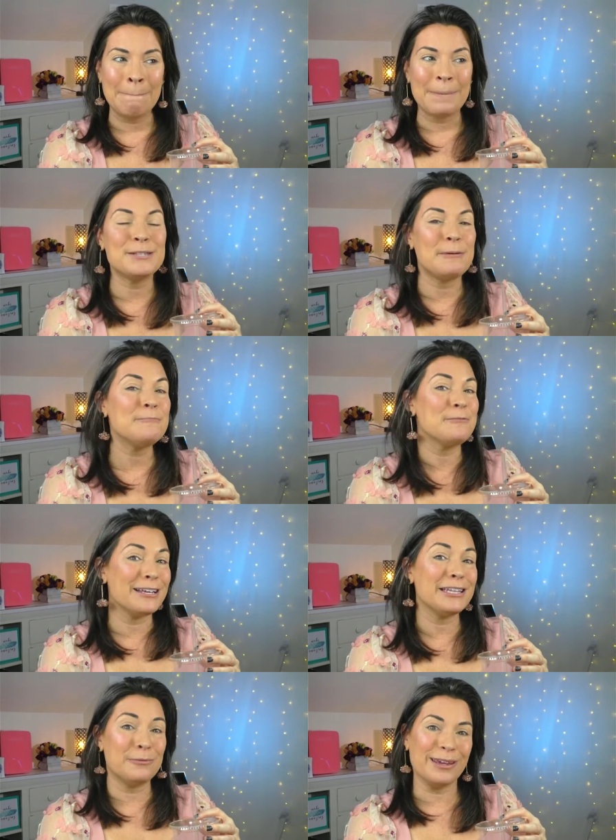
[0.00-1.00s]
it's been
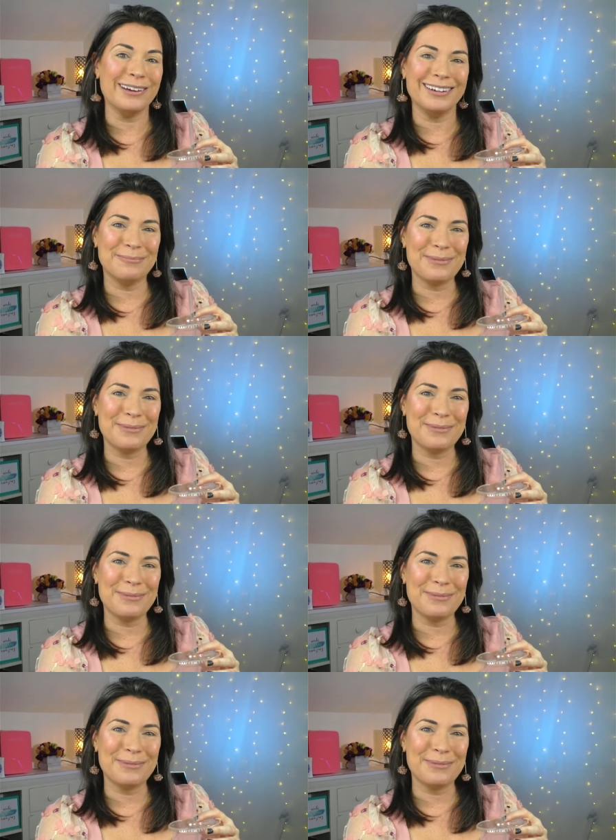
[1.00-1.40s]
really weird